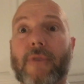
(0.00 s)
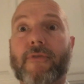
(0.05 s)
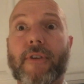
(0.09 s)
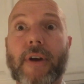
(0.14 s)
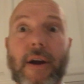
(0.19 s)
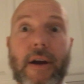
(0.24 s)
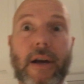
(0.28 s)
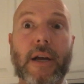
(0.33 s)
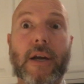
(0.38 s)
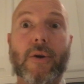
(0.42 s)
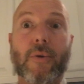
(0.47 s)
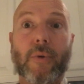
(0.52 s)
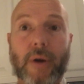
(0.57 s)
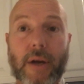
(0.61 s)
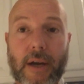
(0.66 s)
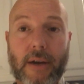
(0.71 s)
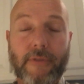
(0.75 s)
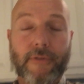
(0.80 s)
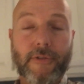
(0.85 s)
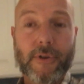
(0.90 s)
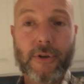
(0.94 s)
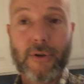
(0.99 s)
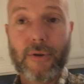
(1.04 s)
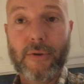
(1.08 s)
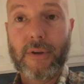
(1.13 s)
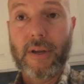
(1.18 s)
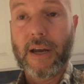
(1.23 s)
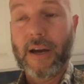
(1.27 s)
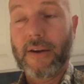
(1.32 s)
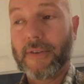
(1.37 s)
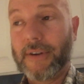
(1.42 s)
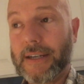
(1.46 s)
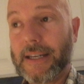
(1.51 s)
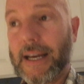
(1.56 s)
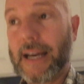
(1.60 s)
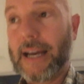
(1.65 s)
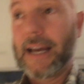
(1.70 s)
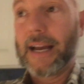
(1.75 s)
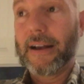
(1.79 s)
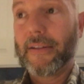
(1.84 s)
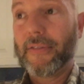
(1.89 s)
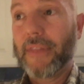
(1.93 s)
very quick food every
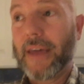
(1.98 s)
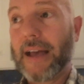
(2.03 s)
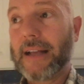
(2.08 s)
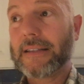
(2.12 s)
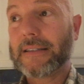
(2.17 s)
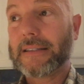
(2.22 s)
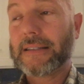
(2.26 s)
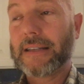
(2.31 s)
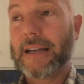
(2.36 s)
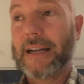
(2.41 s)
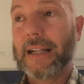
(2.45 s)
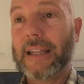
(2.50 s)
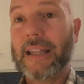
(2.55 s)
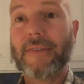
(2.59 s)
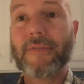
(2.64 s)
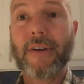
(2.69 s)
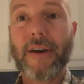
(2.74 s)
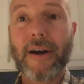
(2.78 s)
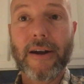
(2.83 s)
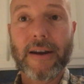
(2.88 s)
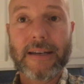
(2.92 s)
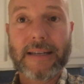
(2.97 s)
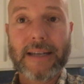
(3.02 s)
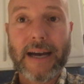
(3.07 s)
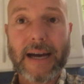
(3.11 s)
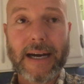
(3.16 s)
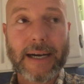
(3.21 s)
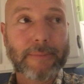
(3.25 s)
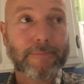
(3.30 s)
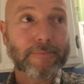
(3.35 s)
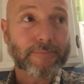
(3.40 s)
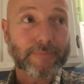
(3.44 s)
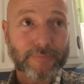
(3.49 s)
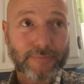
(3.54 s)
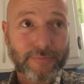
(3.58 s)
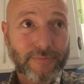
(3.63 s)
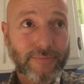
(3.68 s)
day, and that's Living on a Dime.